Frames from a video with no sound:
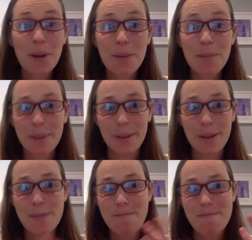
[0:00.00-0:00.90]
the
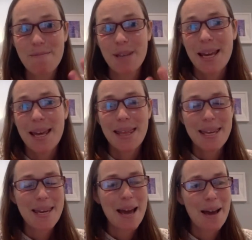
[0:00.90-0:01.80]
the
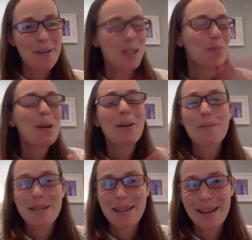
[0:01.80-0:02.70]
the uh, the spiel
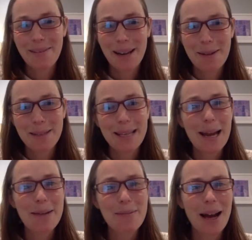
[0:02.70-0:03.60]
that we give and i would say
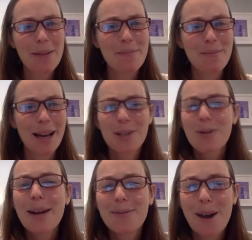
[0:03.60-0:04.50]
I, I, I
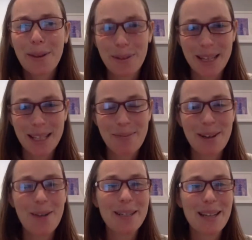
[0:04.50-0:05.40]
try to follow this but
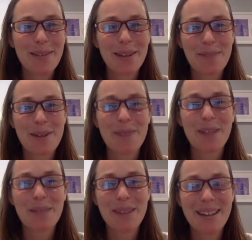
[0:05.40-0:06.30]
no one's ever the perfect